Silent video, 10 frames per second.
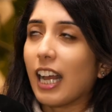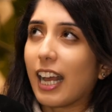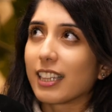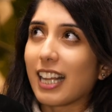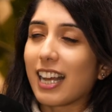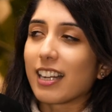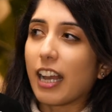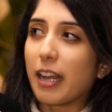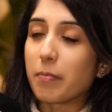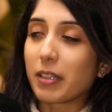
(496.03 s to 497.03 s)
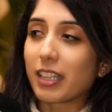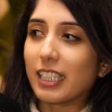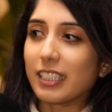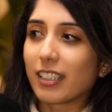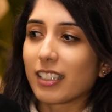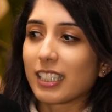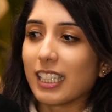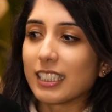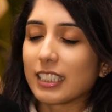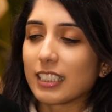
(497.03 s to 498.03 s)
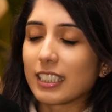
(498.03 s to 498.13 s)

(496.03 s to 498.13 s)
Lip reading: And then the third